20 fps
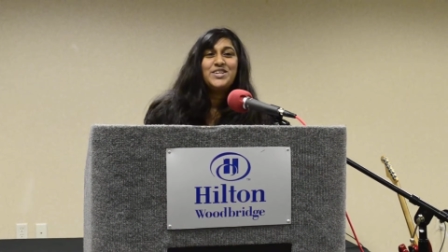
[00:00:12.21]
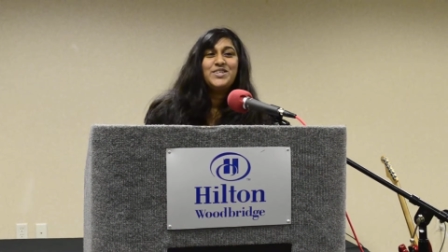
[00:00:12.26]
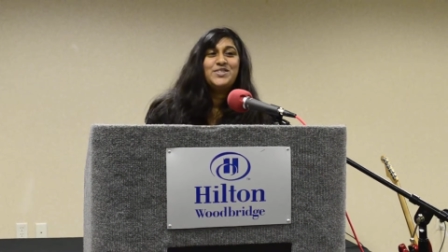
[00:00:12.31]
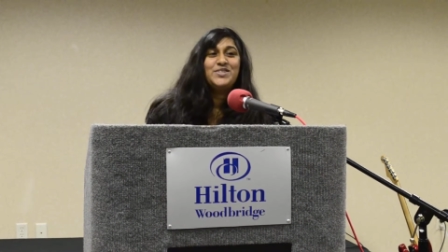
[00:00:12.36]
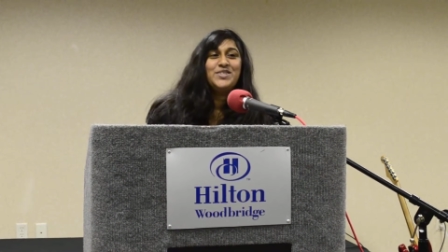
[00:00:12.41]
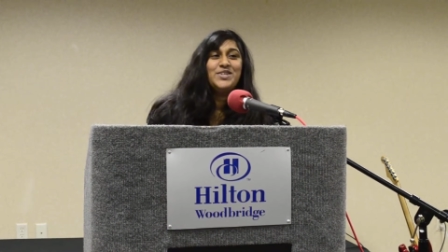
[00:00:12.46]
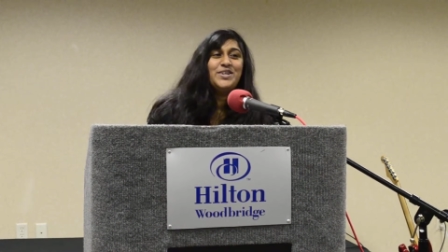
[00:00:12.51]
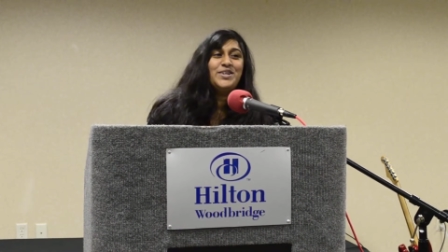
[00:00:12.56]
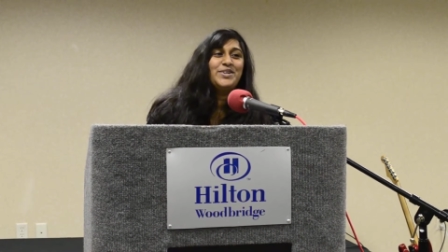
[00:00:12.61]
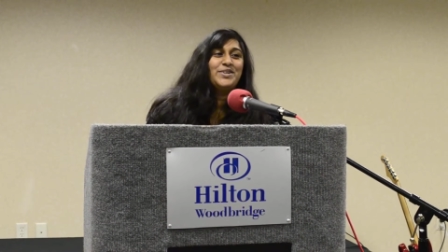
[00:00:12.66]

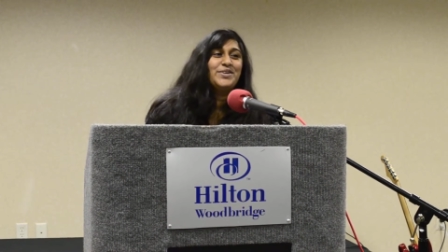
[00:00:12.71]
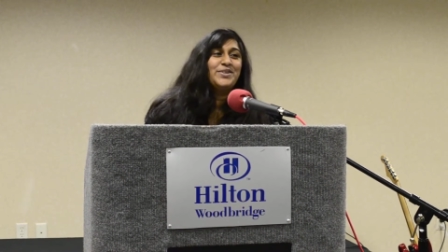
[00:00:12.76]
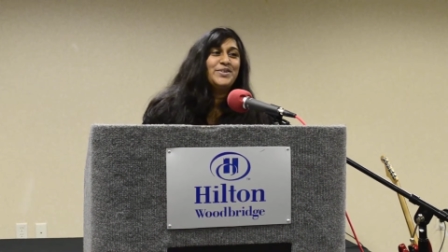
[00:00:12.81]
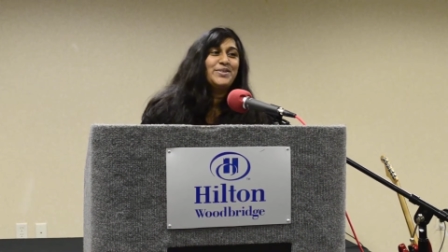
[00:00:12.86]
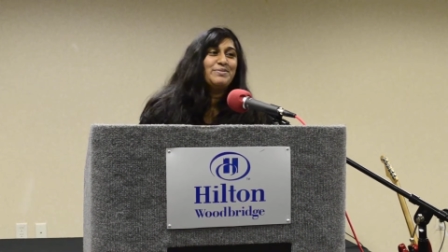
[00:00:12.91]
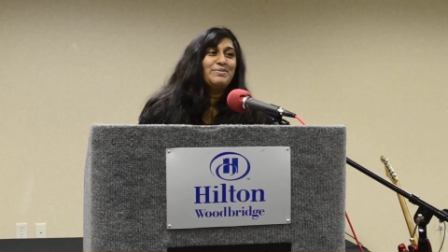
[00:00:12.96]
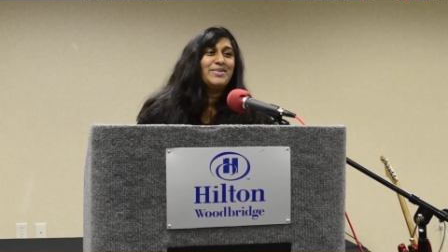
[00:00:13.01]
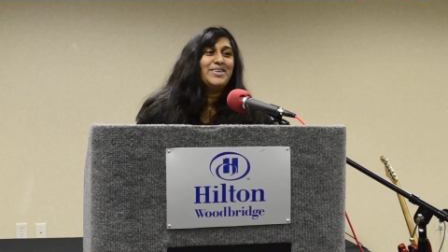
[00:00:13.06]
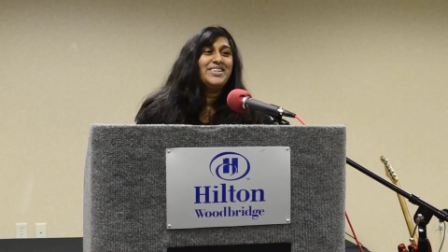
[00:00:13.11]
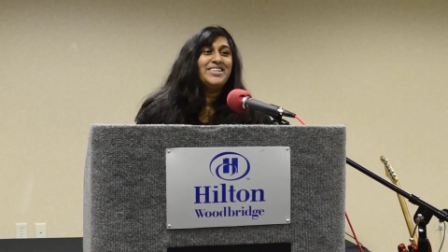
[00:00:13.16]
so
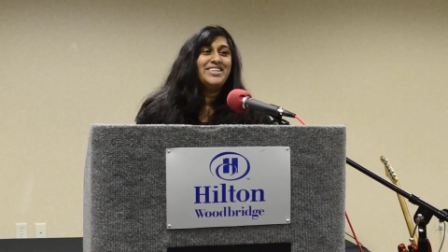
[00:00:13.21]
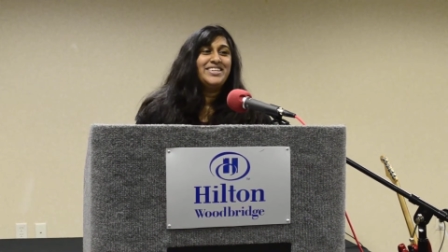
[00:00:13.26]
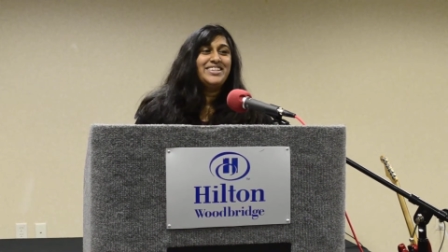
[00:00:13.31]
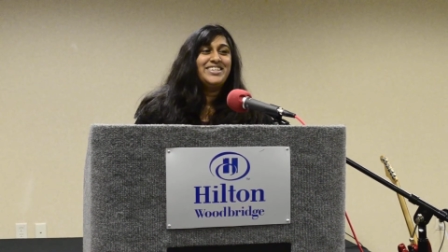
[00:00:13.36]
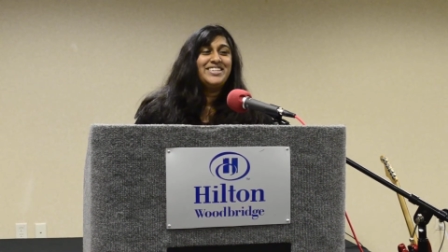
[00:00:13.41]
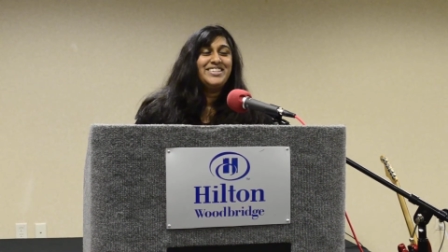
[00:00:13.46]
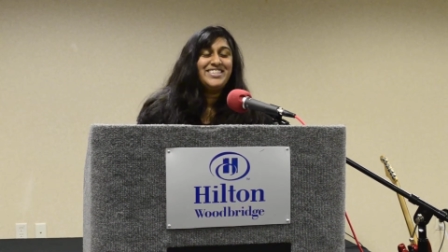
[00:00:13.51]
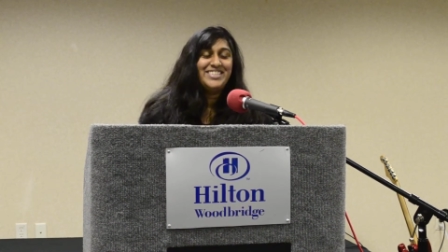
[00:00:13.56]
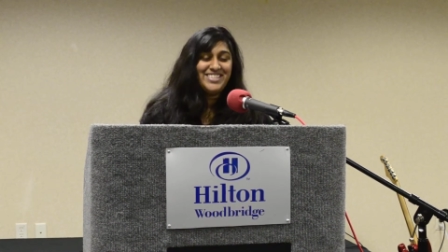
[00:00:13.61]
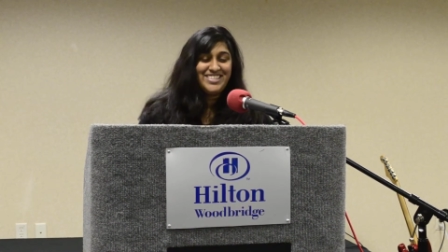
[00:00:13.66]
I'm gonna
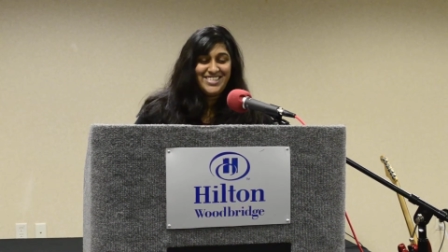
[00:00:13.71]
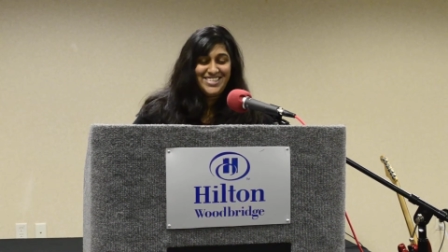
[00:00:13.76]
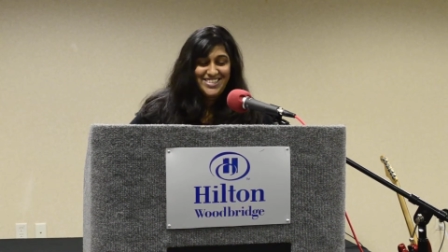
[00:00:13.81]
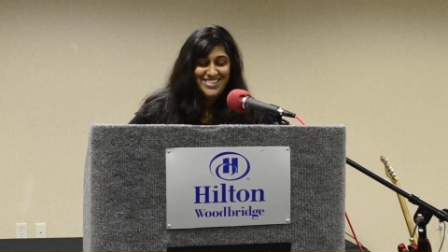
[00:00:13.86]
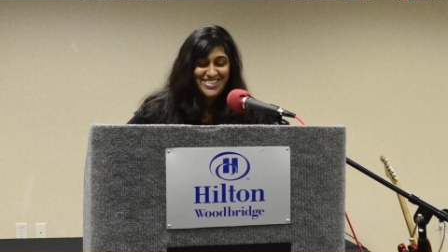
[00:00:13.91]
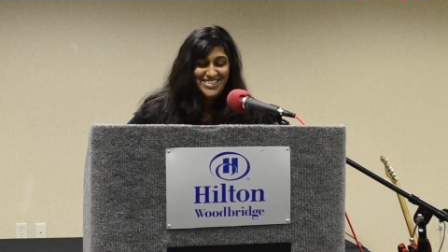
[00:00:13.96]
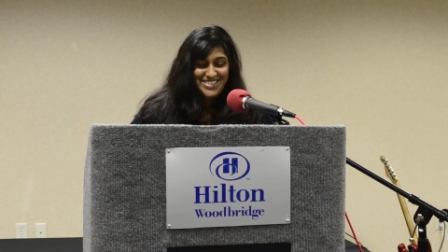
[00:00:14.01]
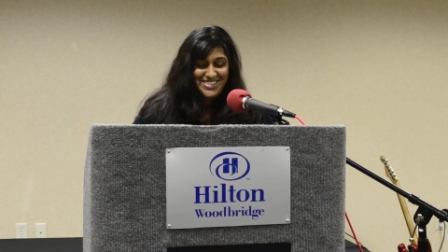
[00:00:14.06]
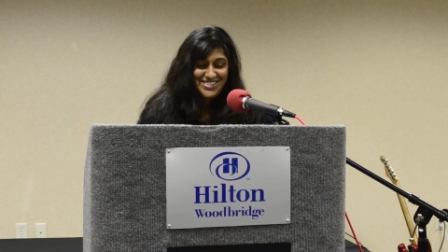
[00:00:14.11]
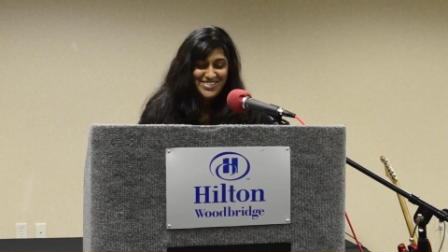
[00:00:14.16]

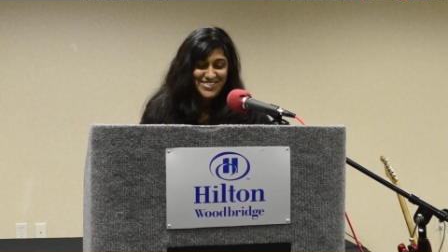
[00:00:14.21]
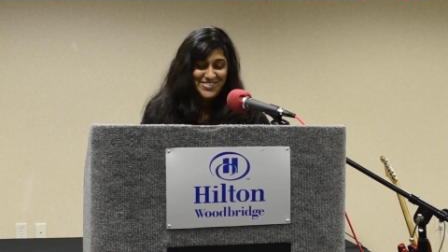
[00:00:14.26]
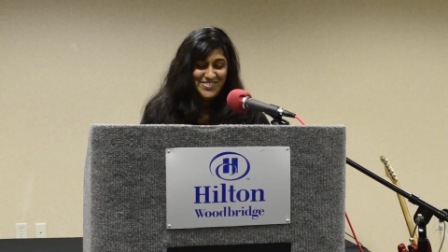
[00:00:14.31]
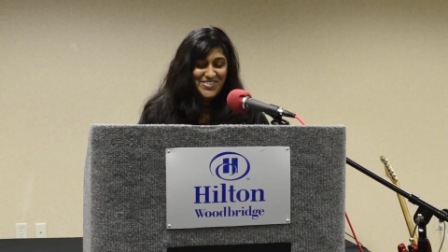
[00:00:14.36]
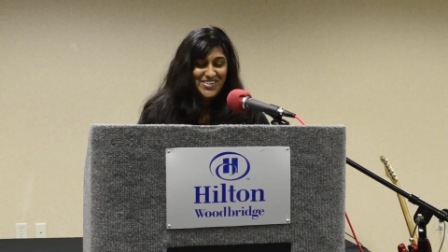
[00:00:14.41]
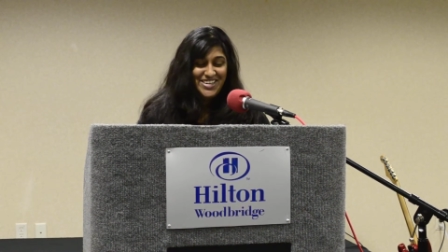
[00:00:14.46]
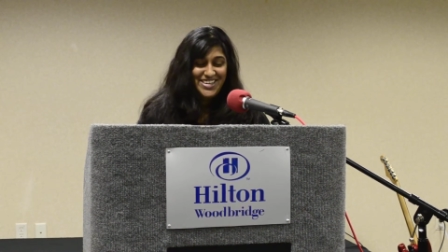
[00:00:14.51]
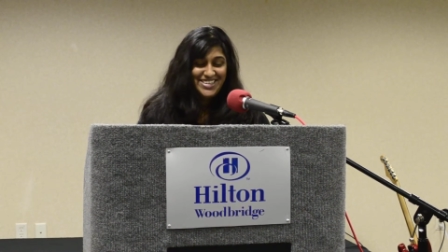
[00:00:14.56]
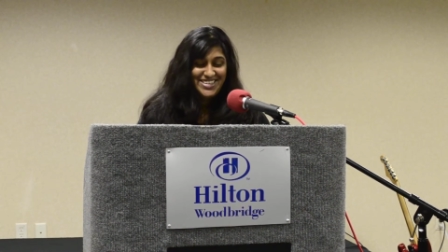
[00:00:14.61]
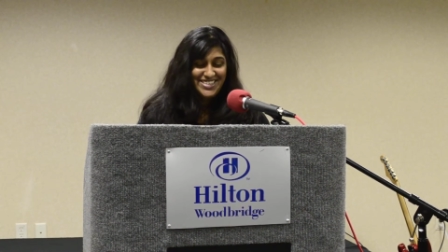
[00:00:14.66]

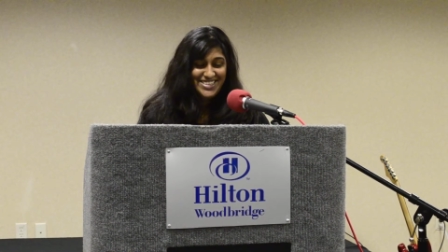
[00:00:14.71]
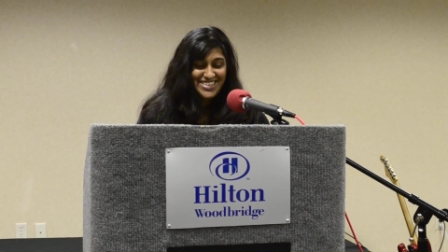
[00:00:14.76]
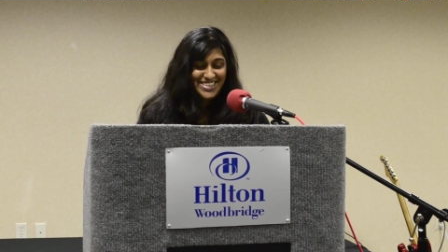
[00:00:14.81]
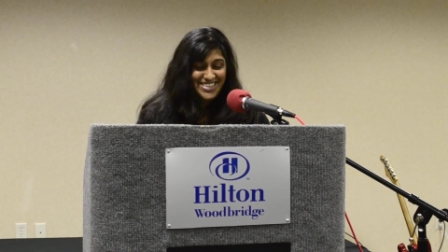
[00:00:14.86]
read it.